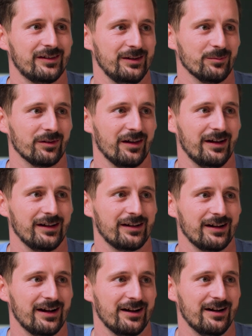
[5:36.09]
seems
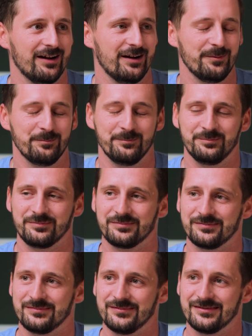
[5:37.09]
like.
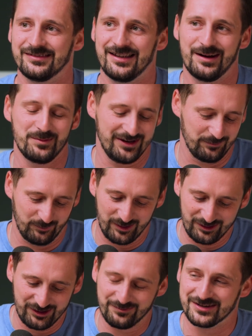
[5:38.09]
I mean, where
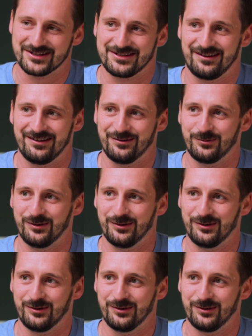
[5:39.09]
do you even start